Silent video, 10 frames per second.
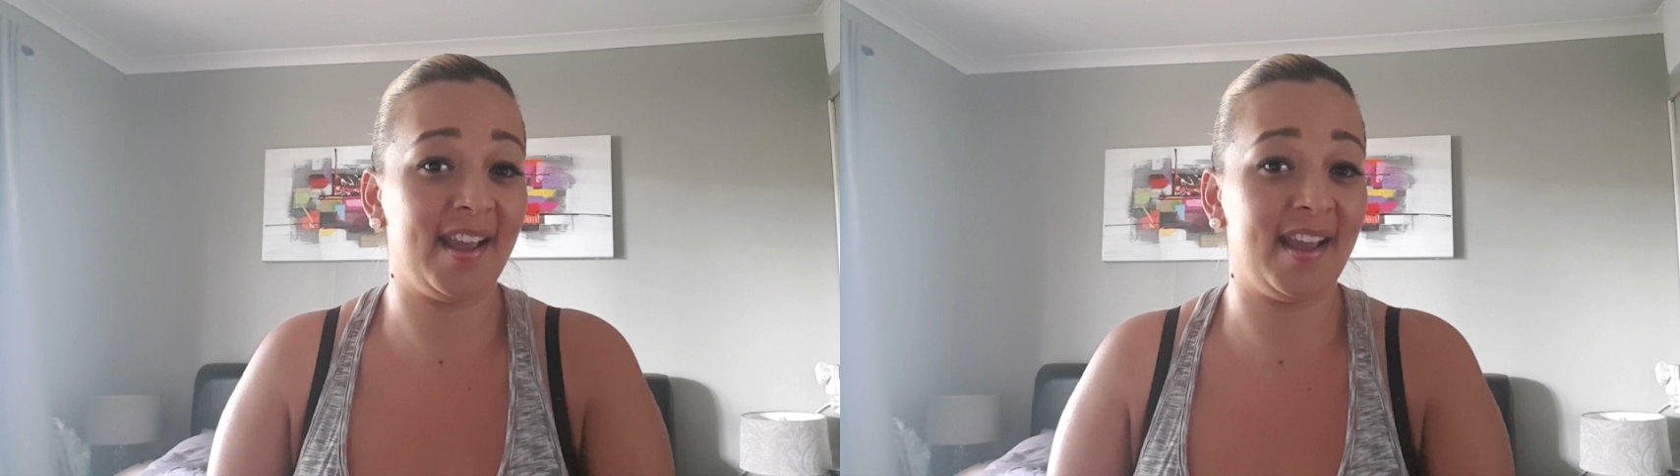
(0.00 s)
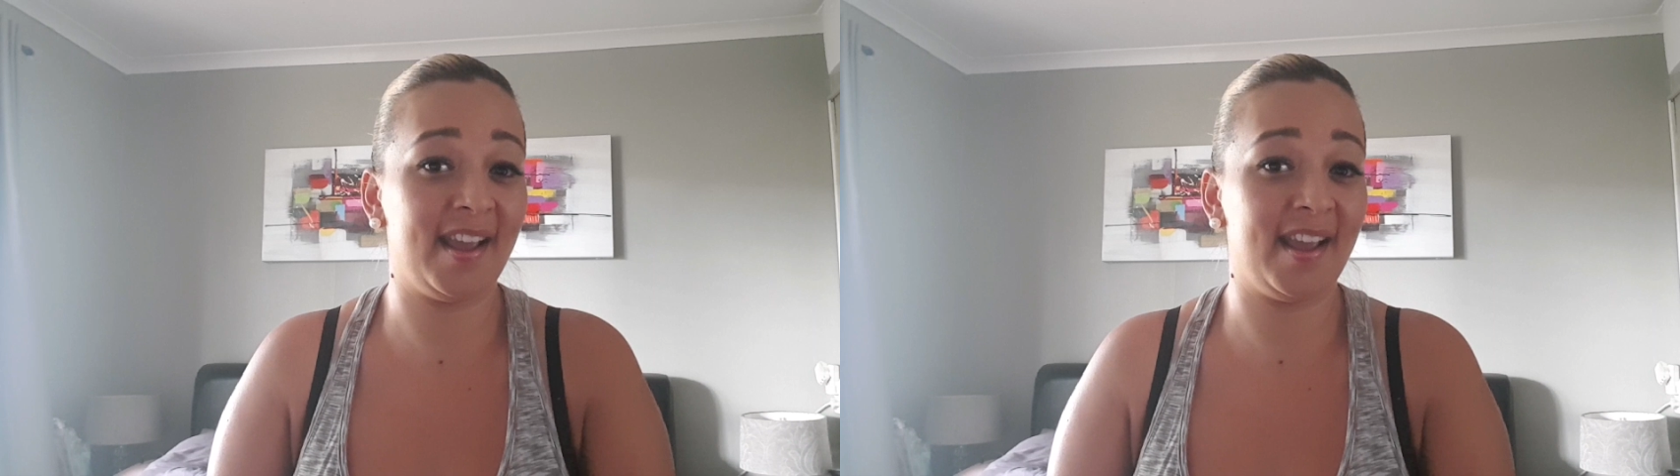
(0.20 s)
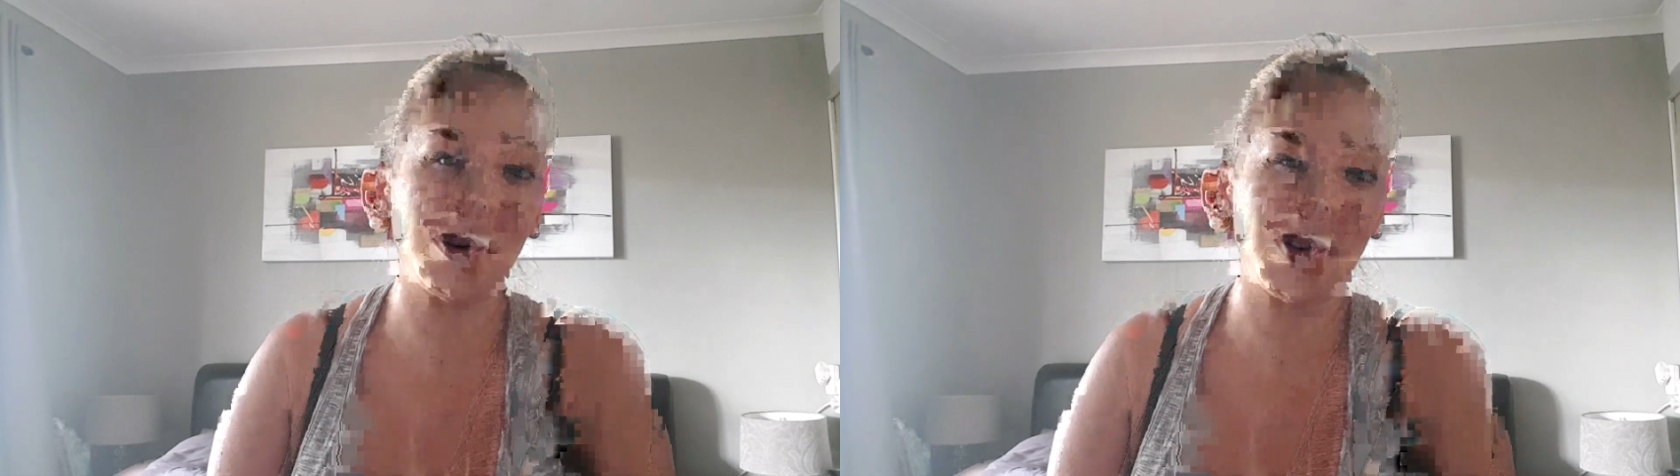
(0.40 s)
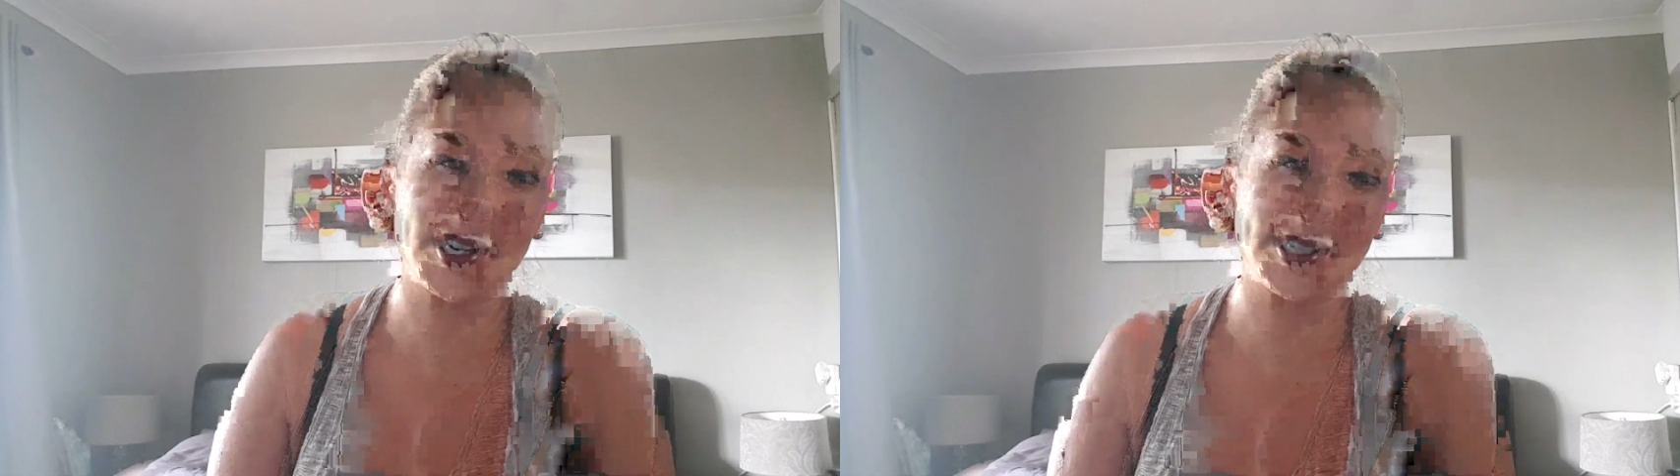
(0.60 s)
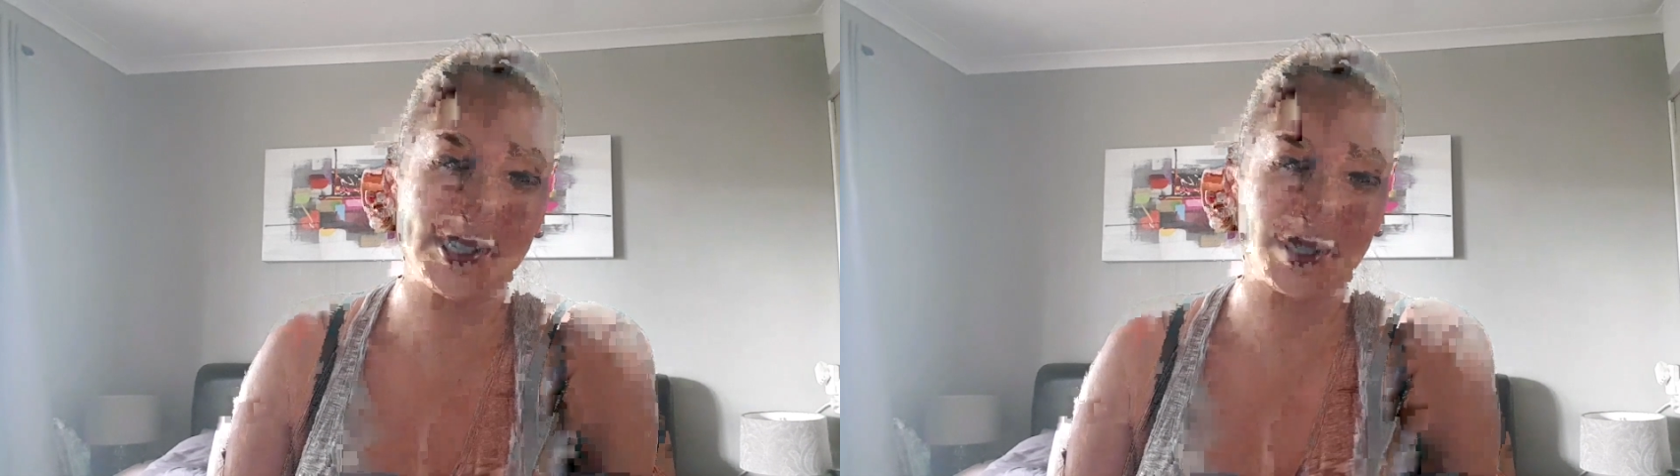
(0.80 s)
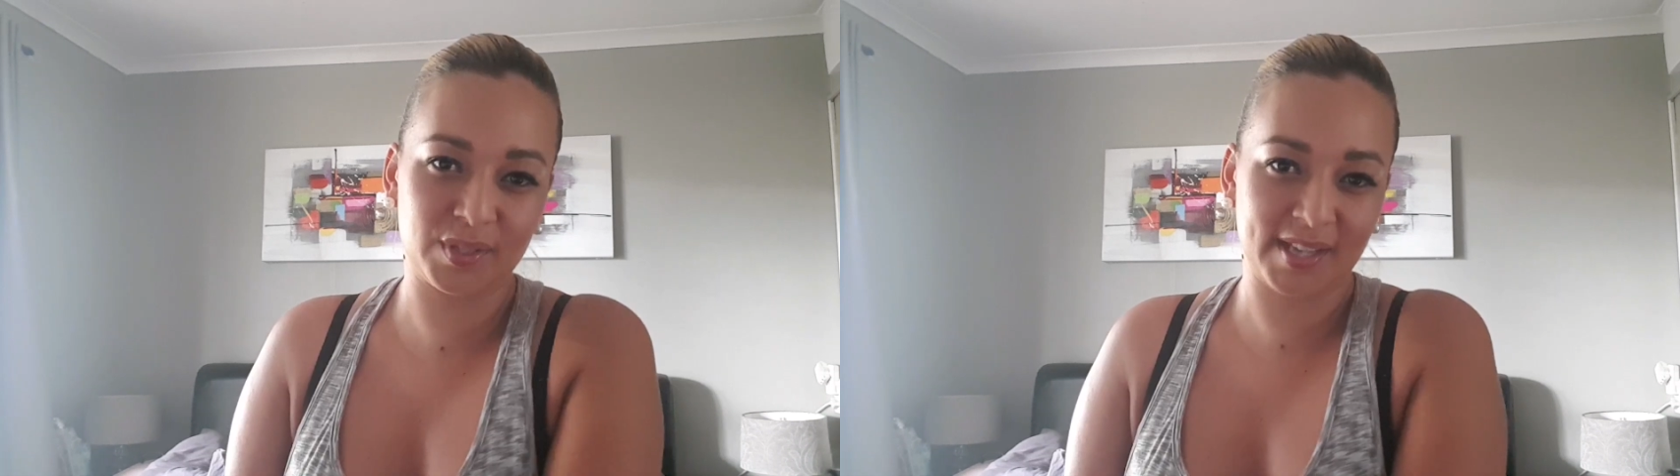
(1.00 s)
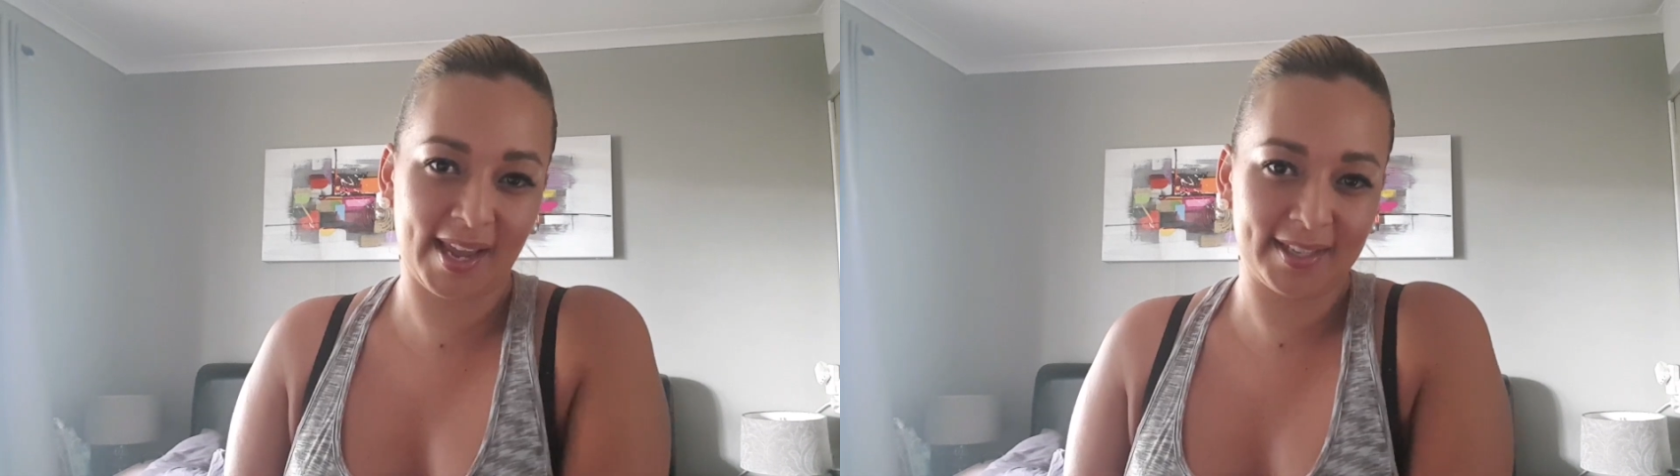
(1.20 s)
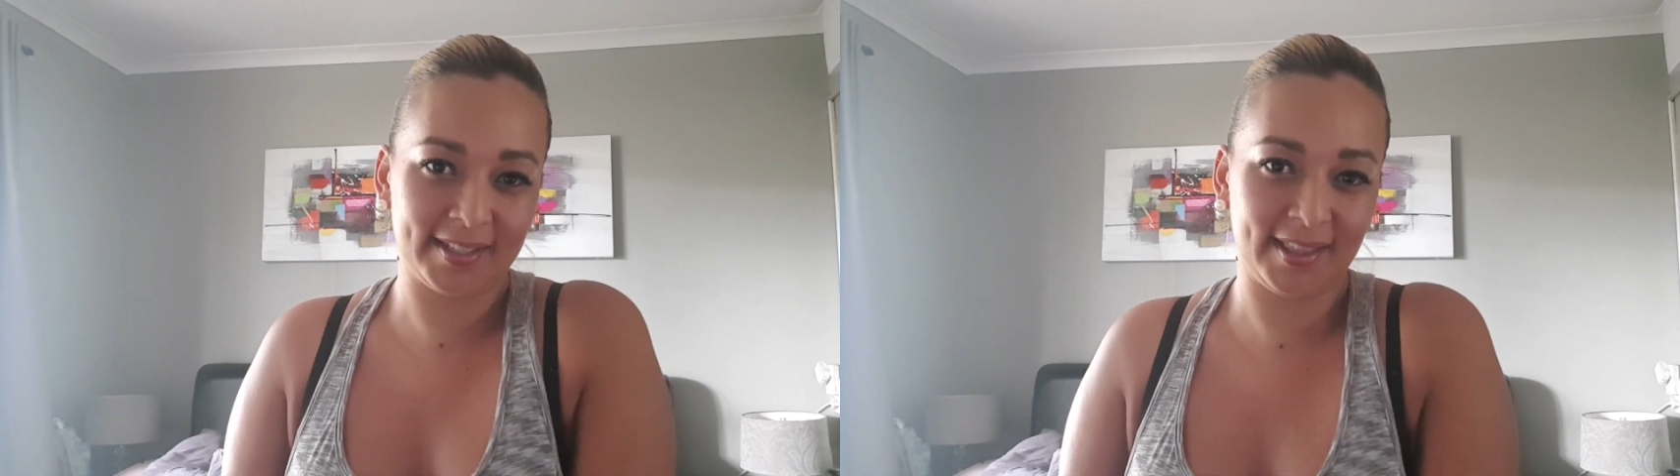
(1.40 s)
Think we face in
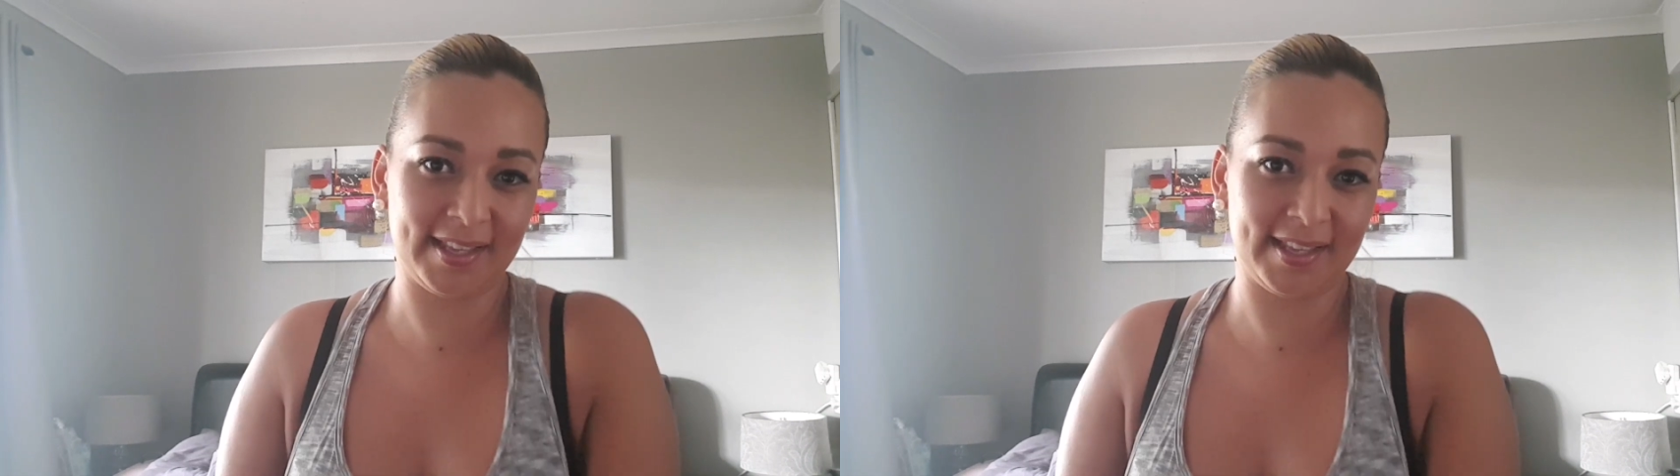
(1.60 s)
society